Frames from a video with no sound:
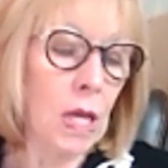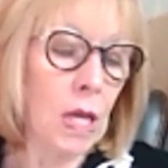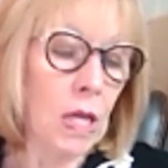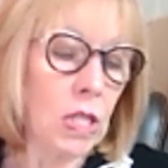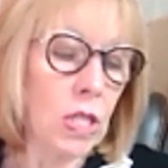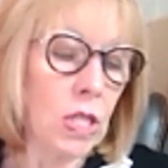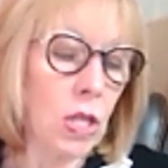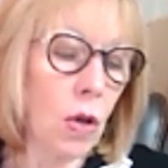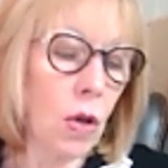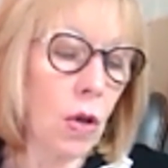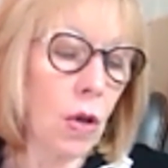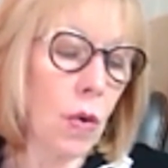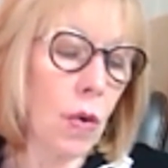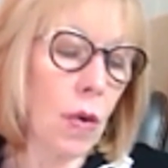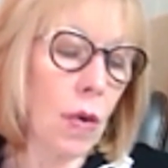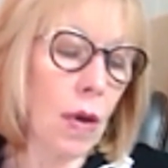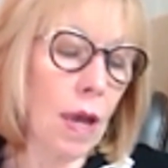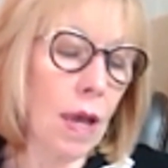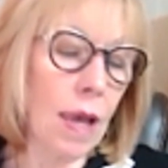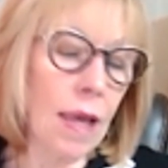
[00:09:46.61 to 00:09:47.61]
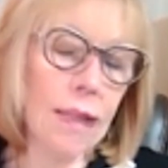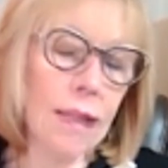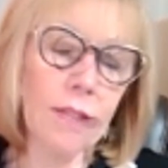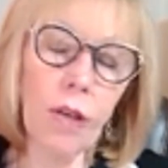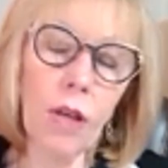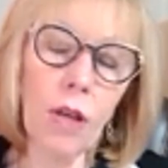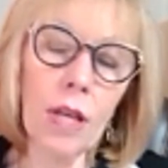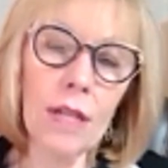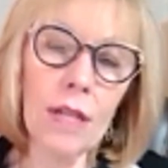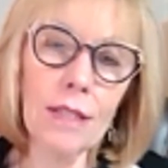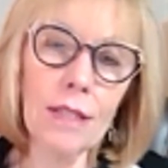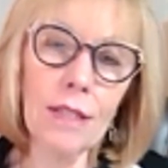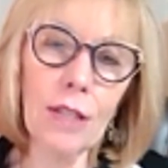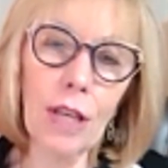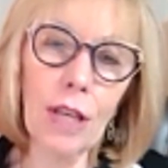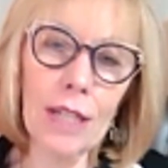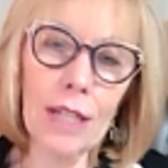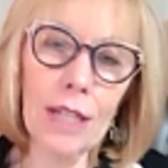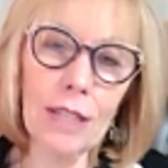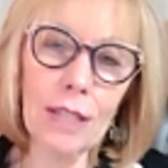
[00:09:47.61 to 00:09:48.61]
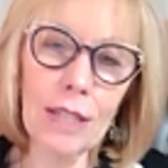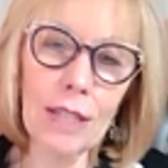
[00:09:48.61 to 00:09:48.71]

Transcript: So it's